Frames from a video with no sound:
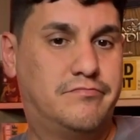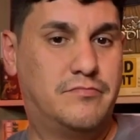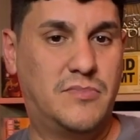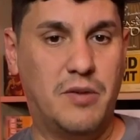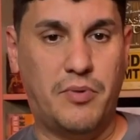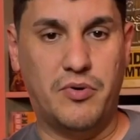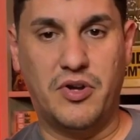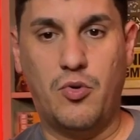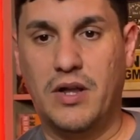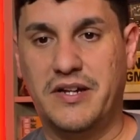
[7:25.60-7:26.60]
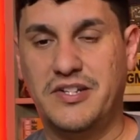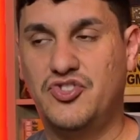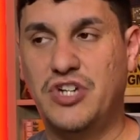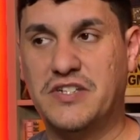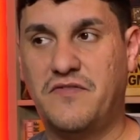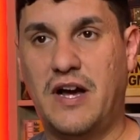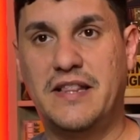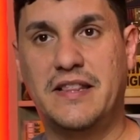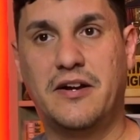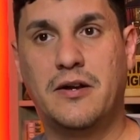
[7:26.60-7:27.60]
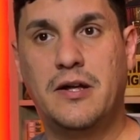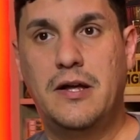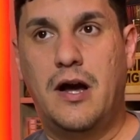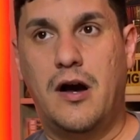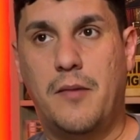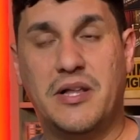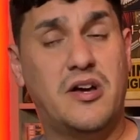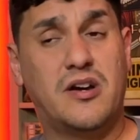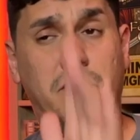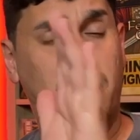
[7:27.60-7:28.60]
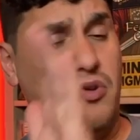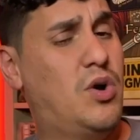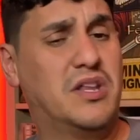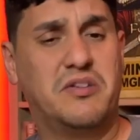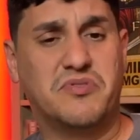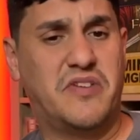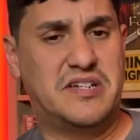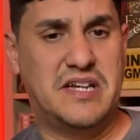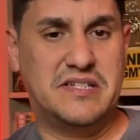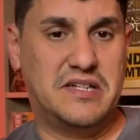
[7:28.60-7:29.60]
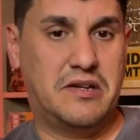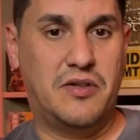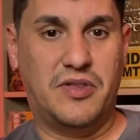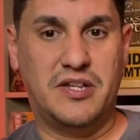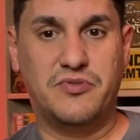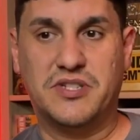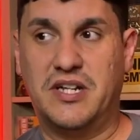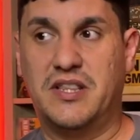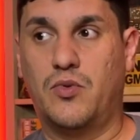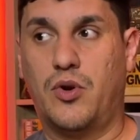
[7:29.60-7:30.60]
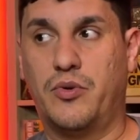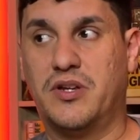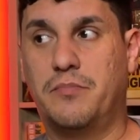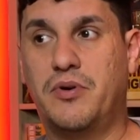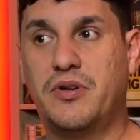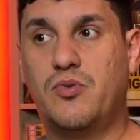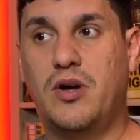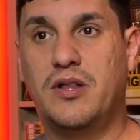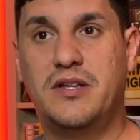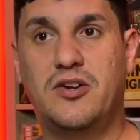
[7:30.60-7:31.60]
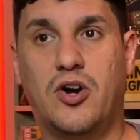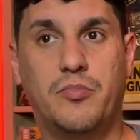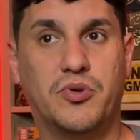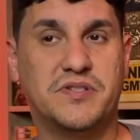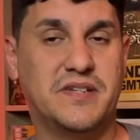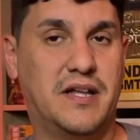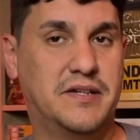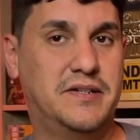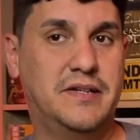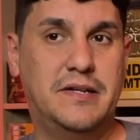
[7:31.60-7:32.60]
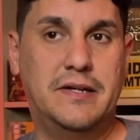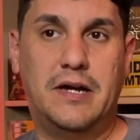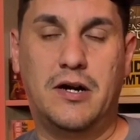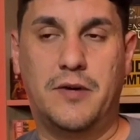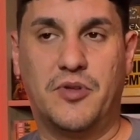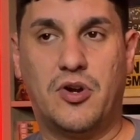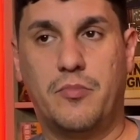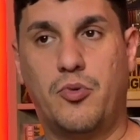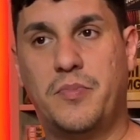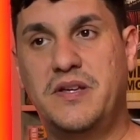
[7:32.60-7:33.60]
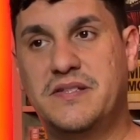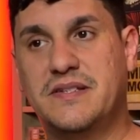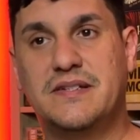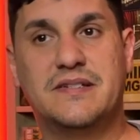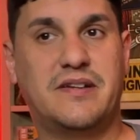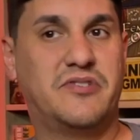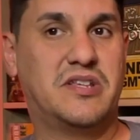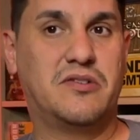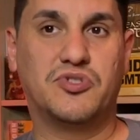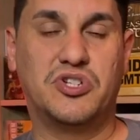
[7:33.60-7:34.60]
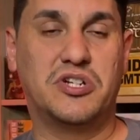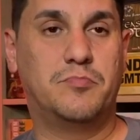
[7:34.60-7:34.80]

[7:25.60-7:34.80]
component quality is just fine there. I thought component quality was fantastic. I don't think there was anything wrong with component quality. Cardboard solid. The cardboard pieces, everything was good.